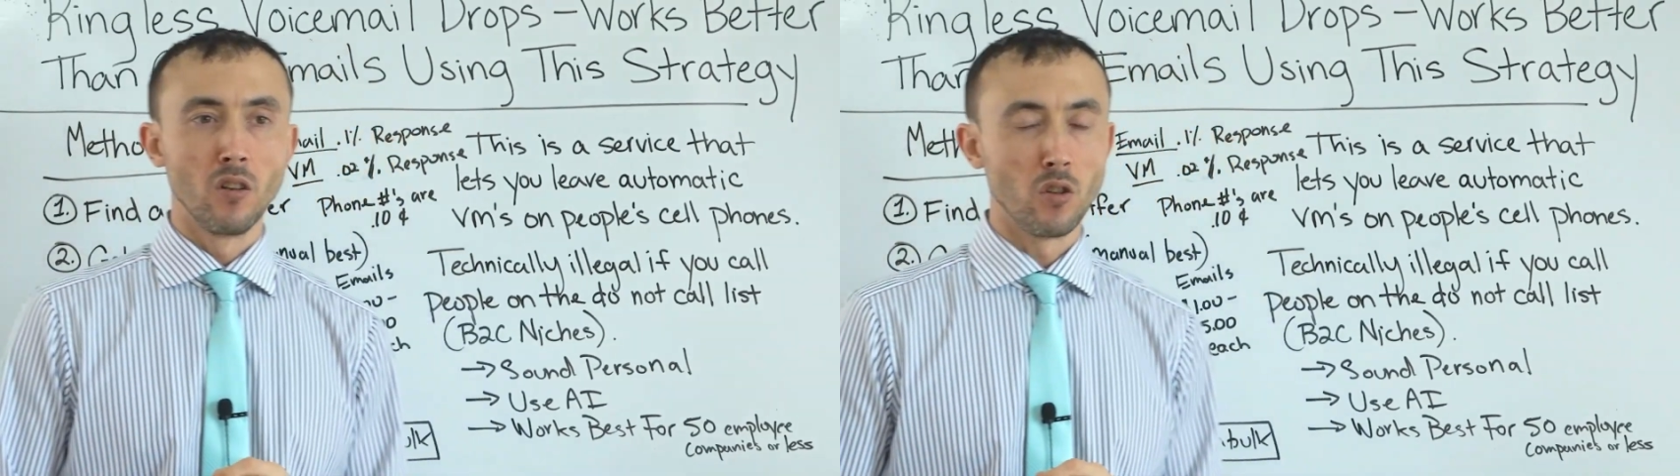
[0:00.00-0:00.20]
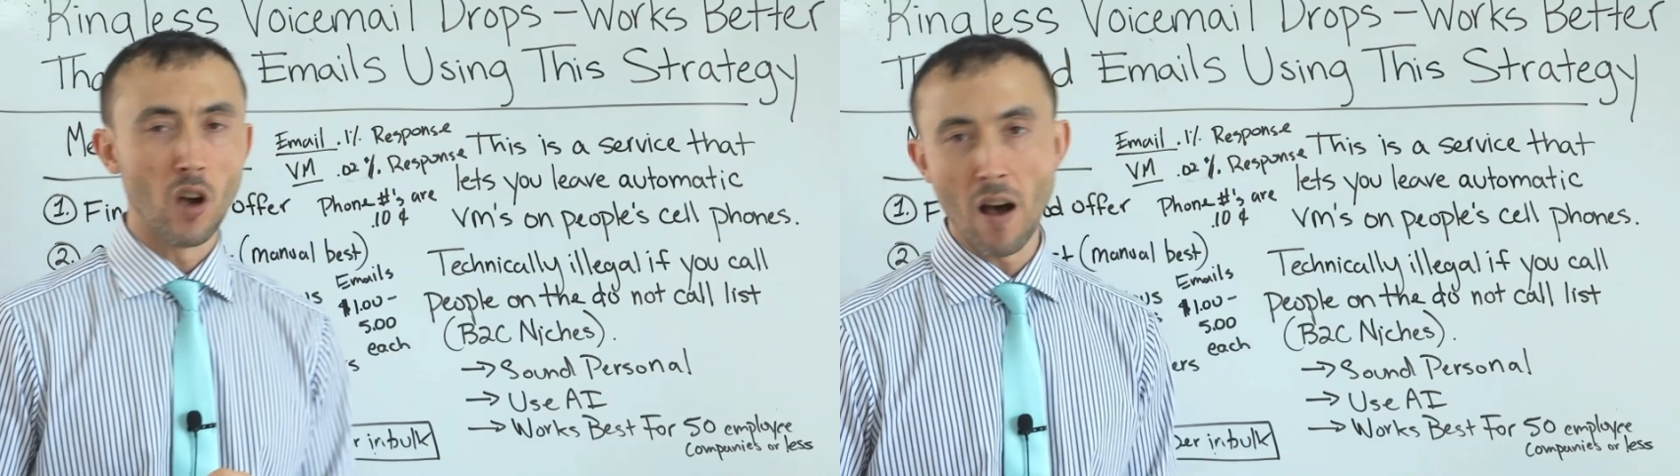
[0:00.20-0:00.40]

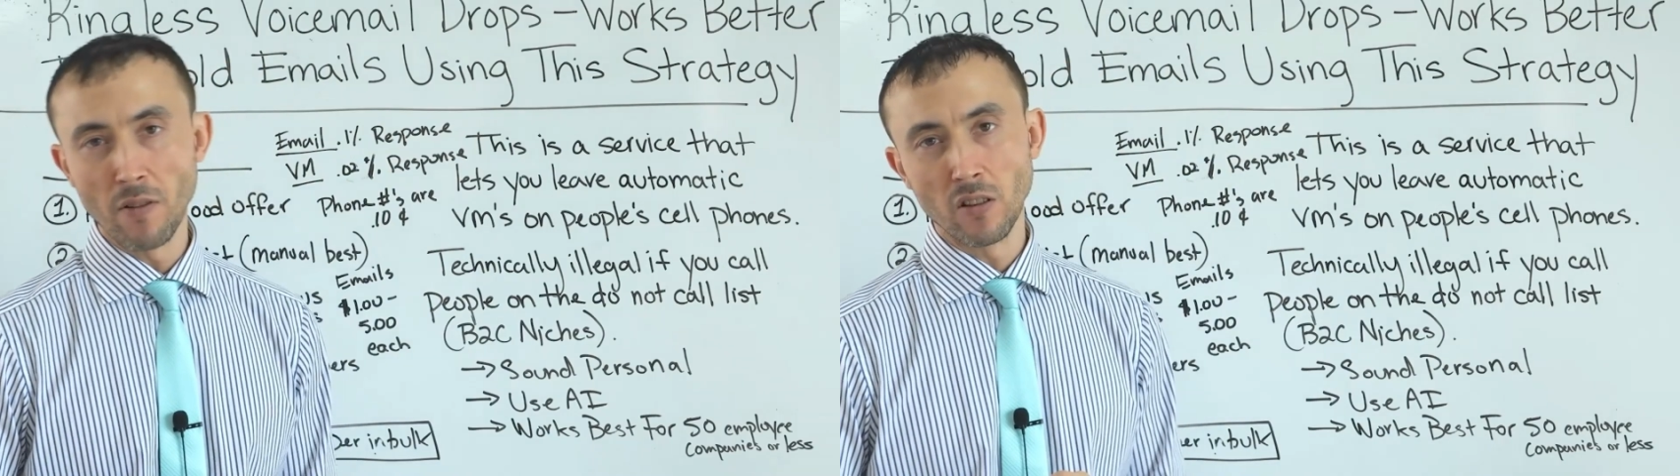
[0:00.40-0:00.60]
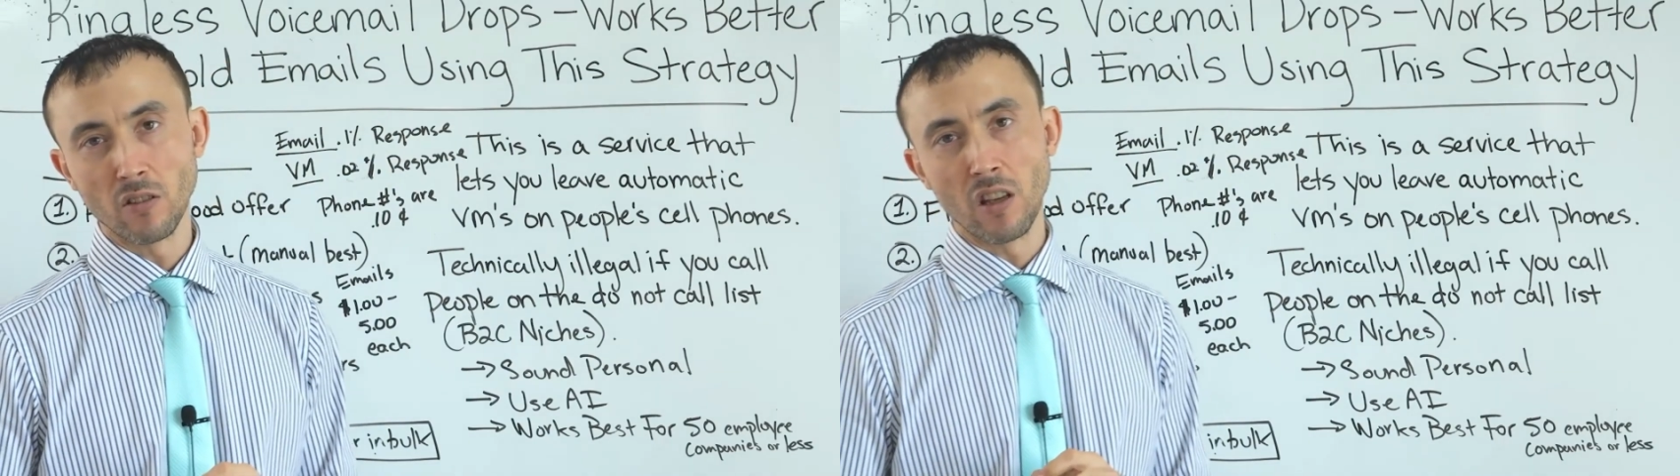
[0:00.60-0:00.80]
So you
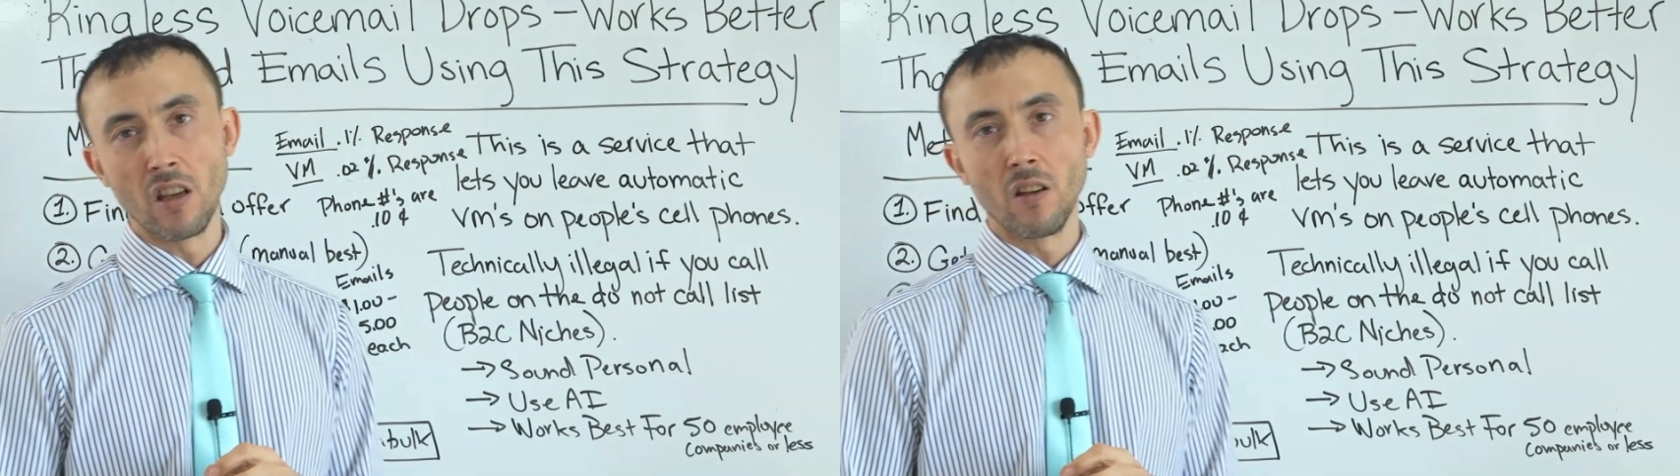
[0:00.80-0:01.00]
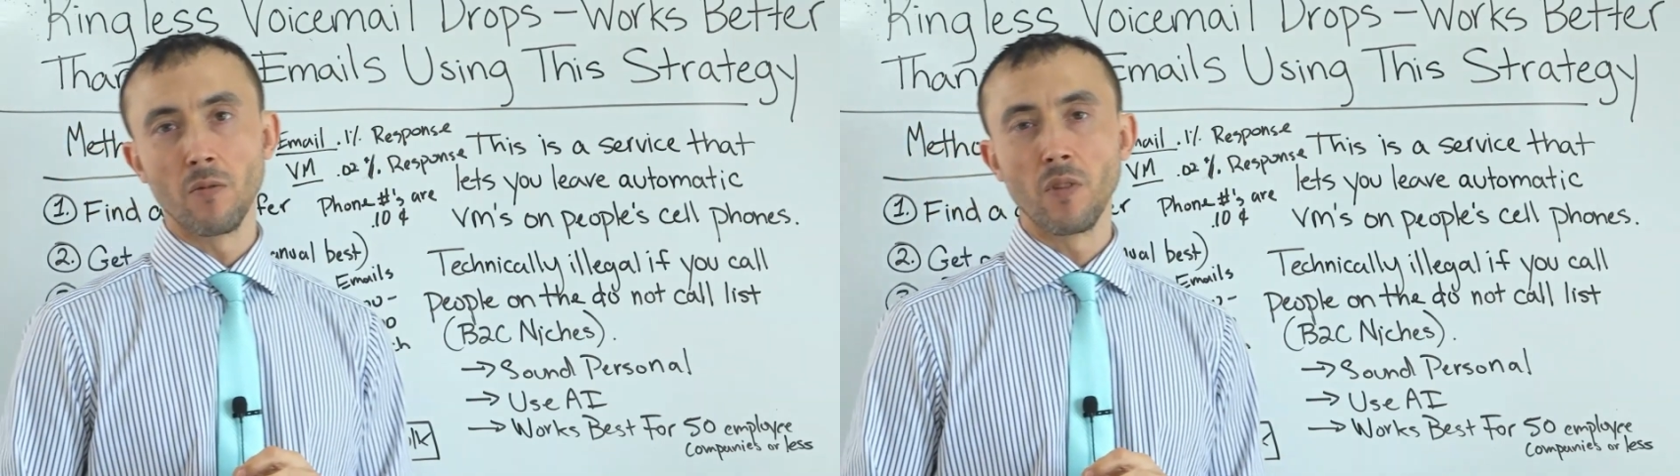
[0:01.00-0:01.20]

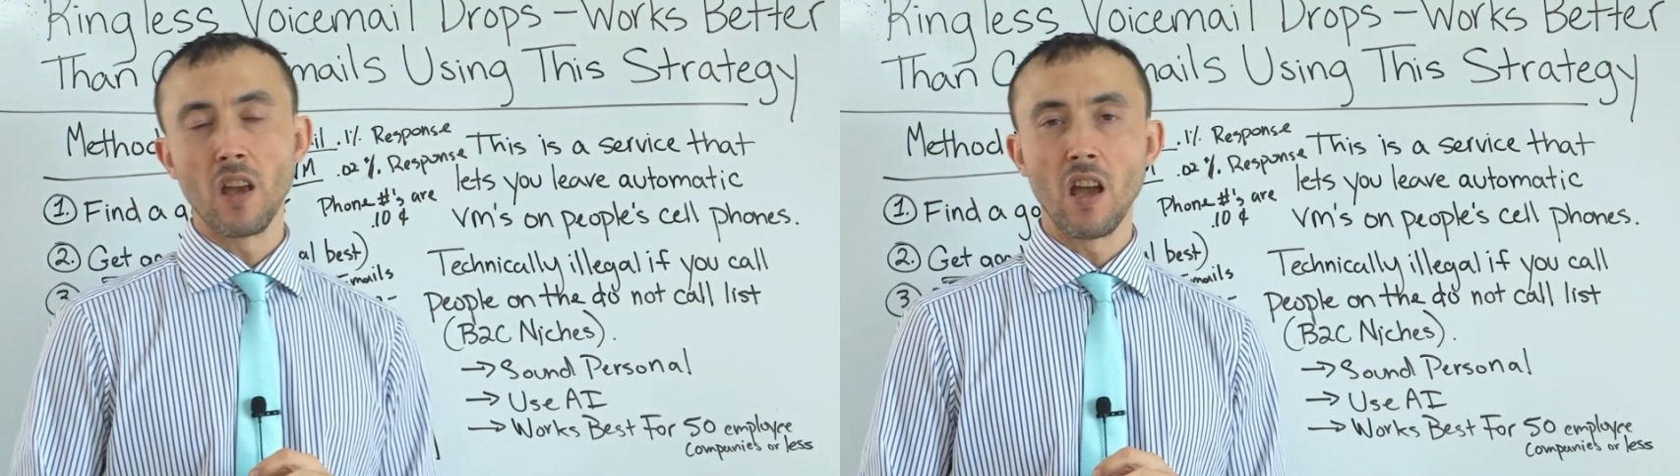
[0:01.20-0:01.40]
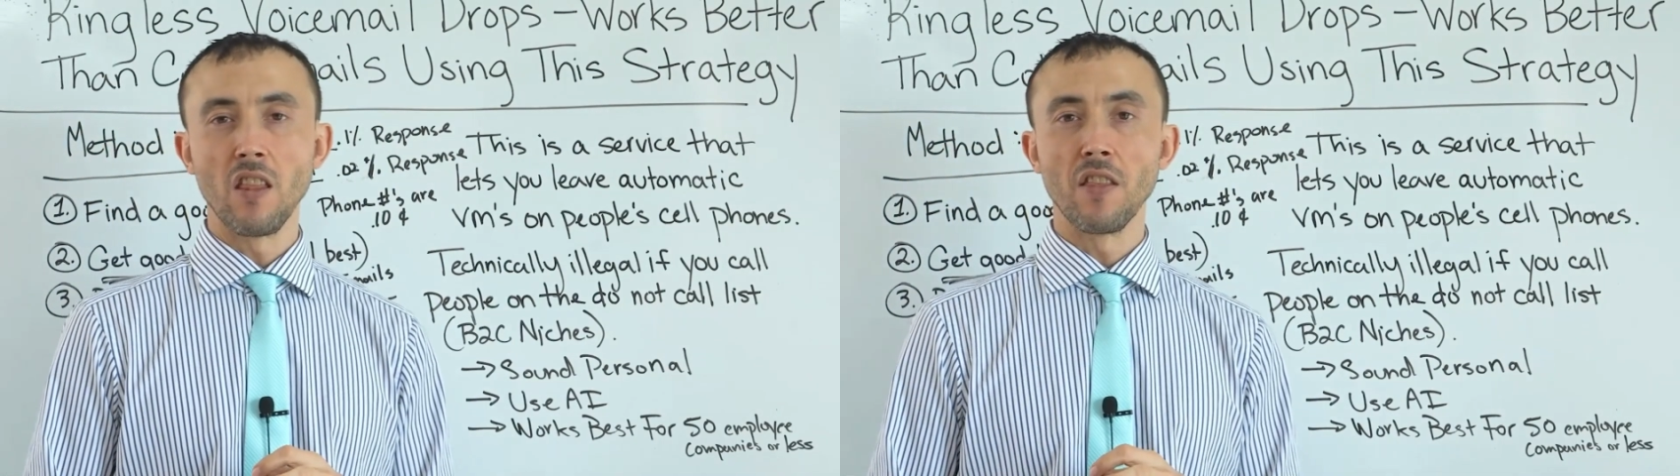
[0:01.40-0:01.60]
obviously
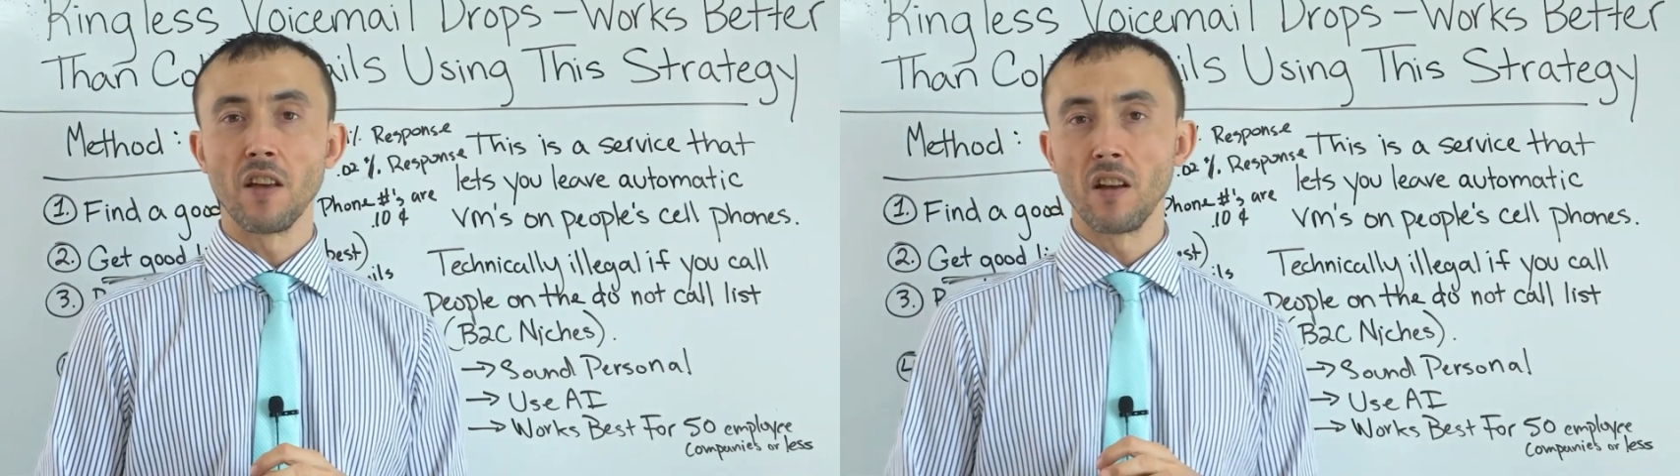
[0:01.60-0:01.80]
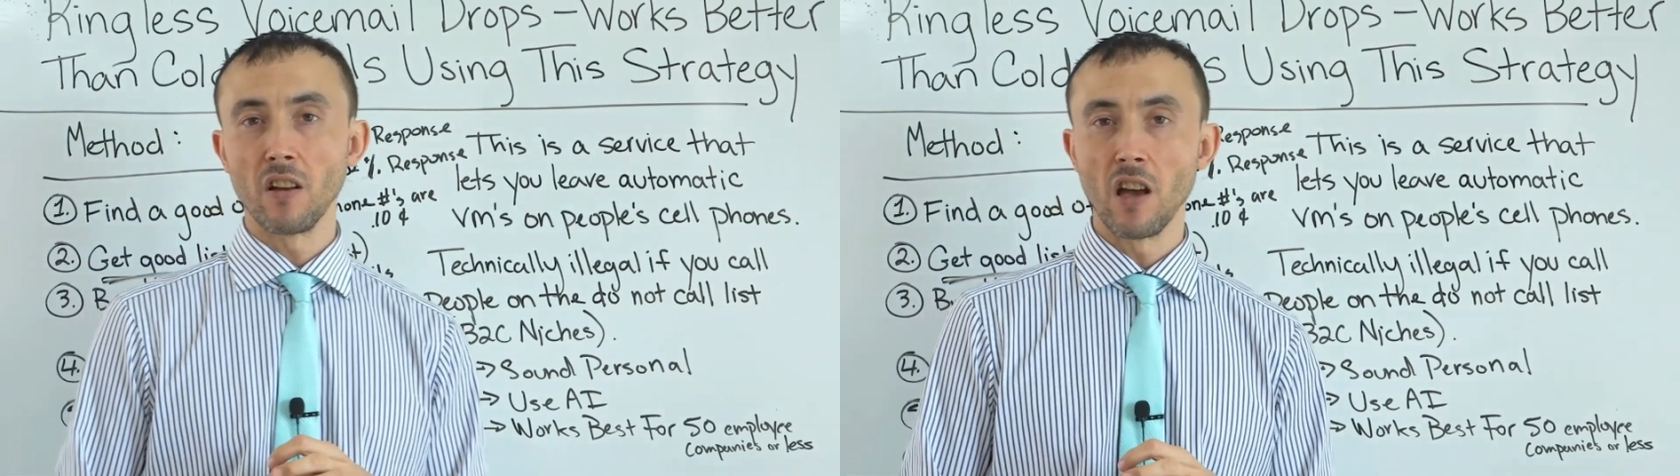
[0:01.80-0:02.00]
in
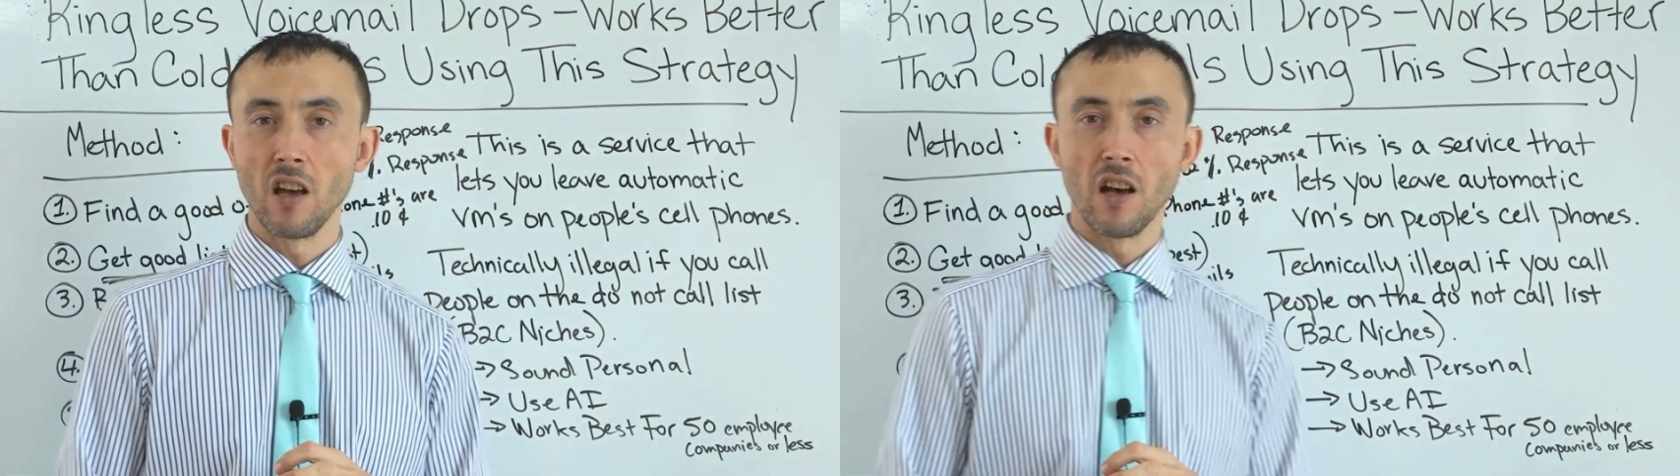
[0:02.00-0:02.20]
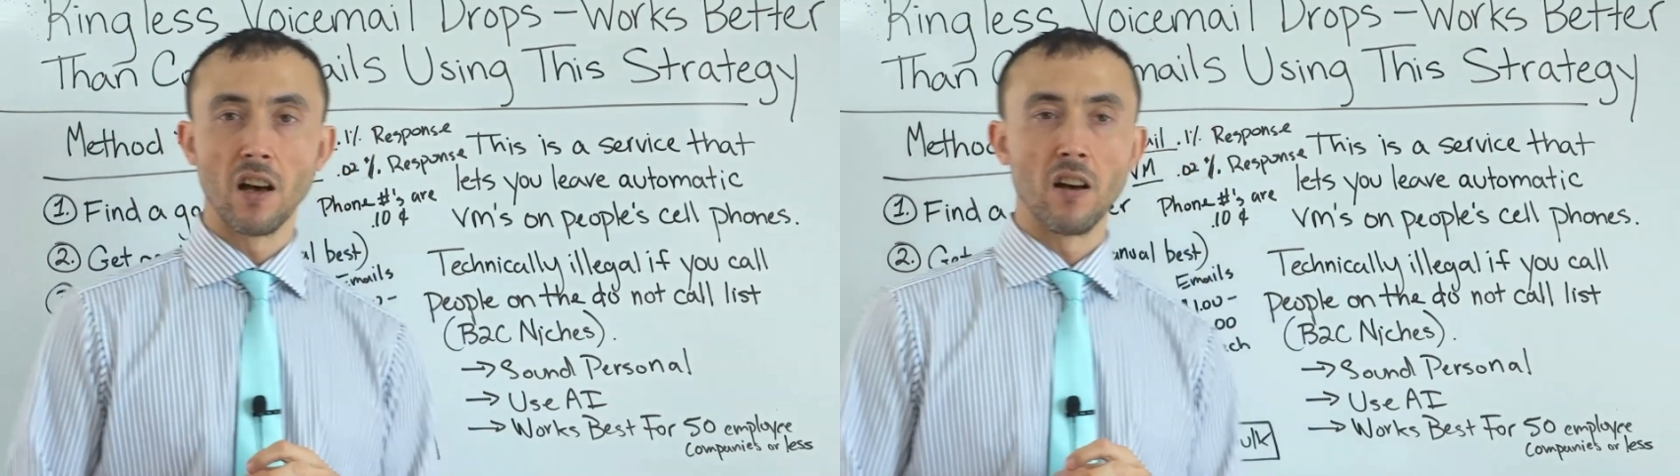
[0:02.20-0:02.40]

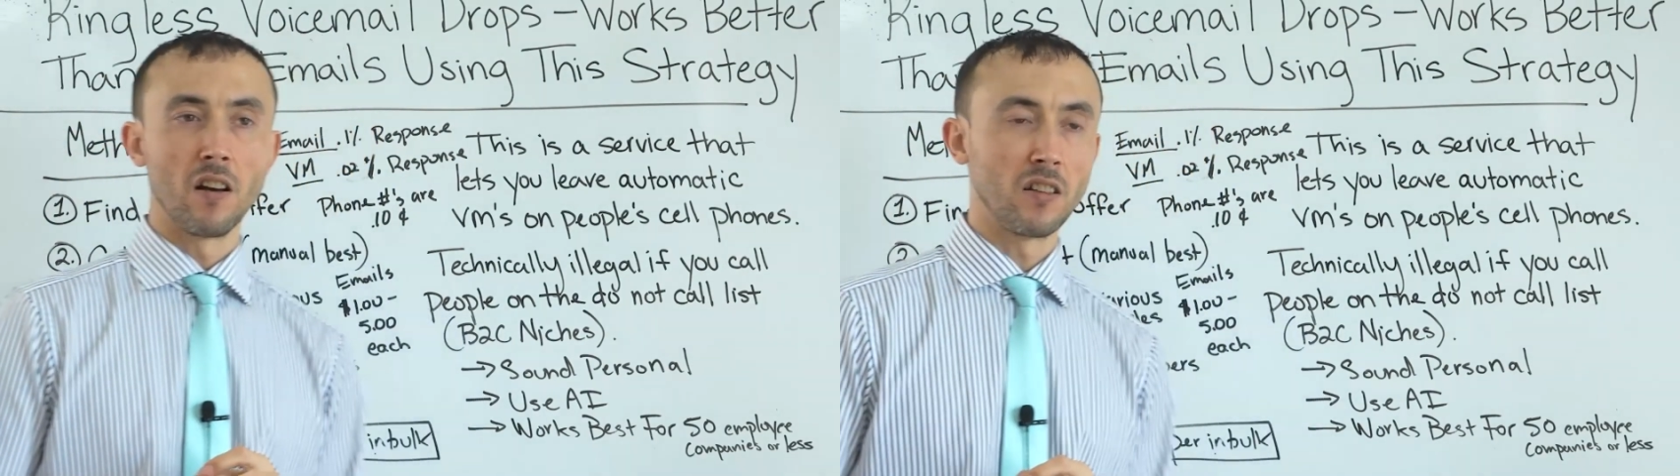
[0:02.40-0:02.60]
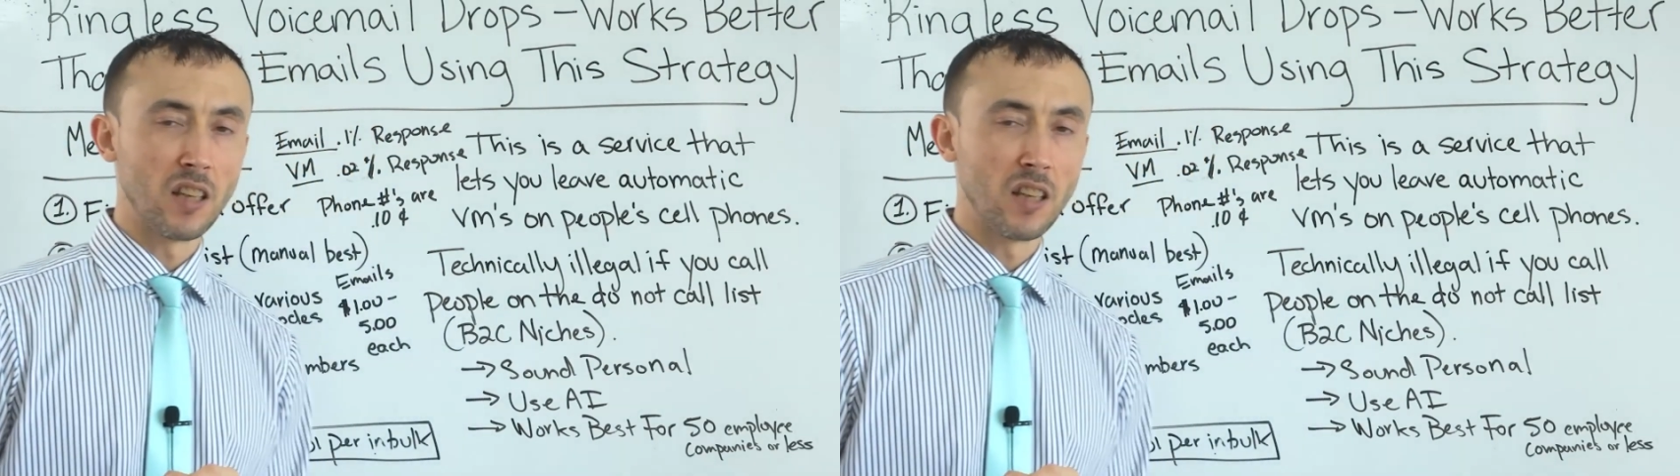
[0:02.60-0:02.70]
the uh,